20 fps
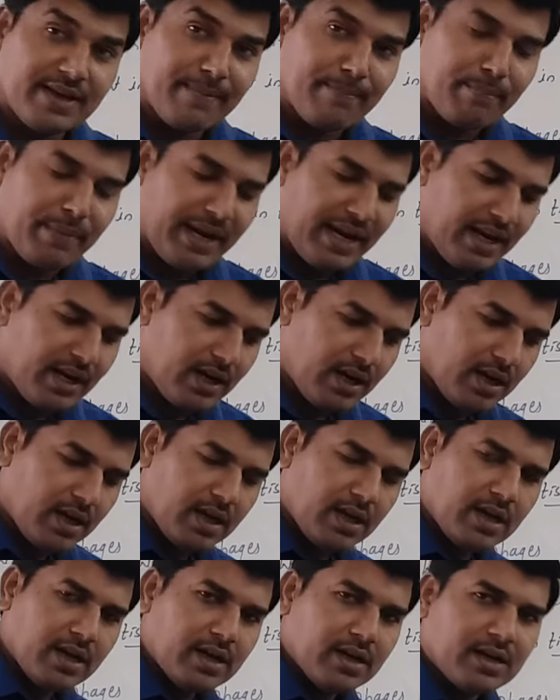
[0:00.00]

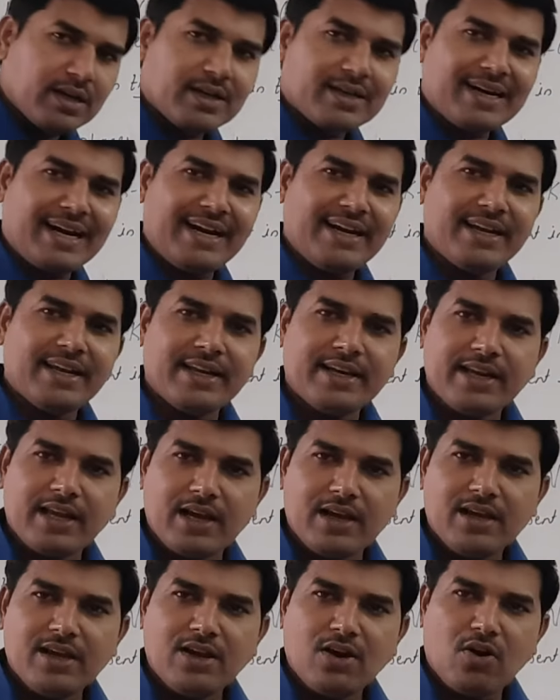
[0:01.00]
main
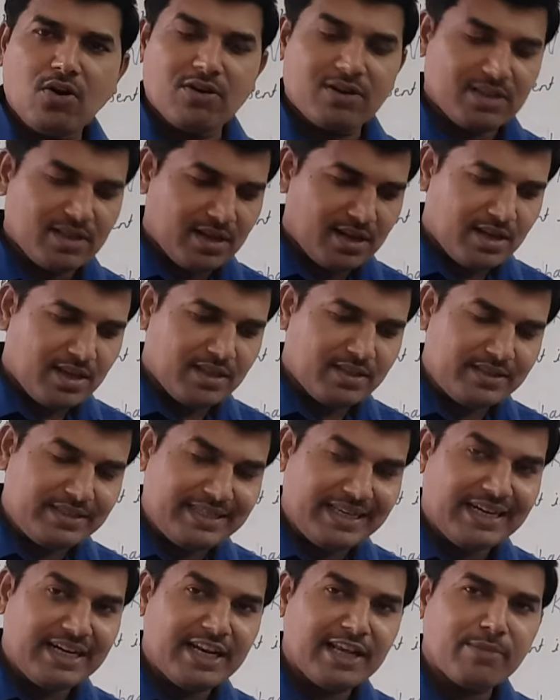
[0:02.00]
criteria or the
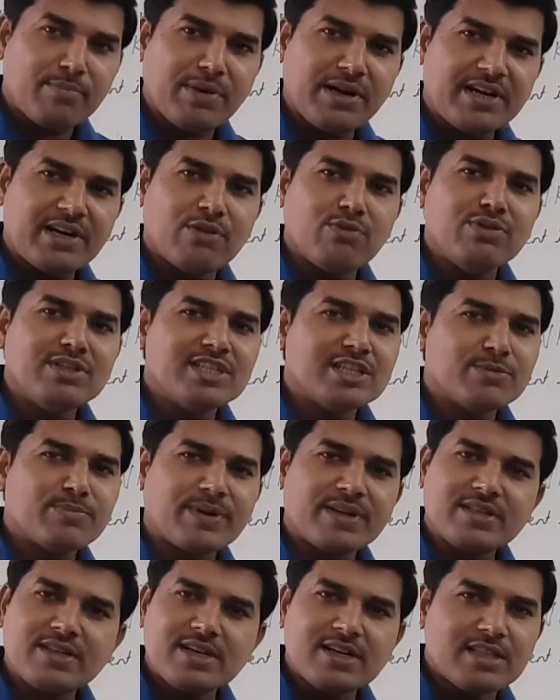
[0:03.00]
genetic material which is
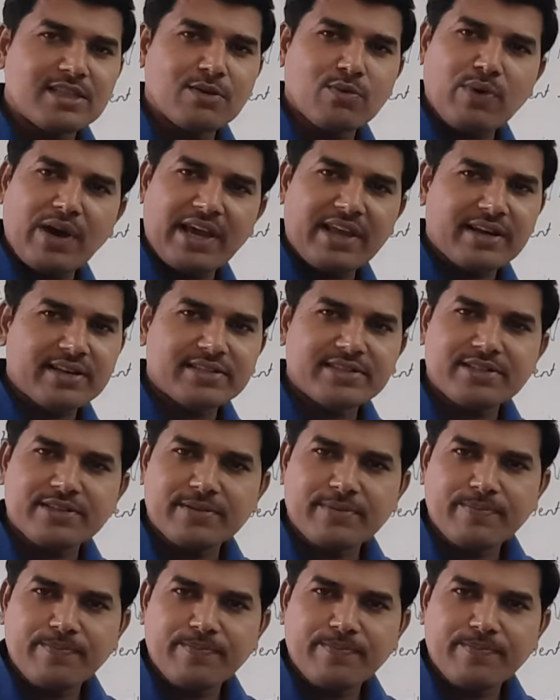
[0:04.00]
present in the virus